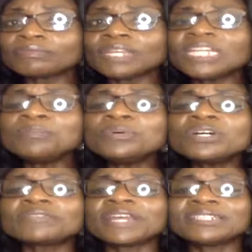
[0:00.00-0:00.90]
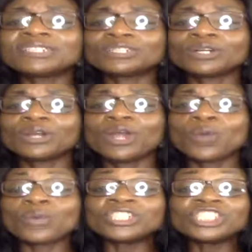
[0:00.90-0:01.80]
in the book of Esther,
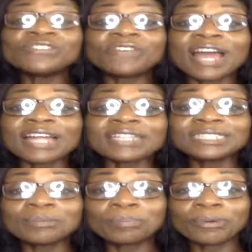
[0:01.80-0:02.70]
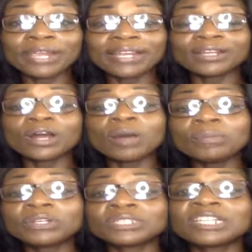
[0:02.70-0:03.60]
when she fasted and prayed and
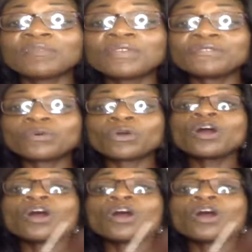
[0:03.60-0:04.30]
humbled herself before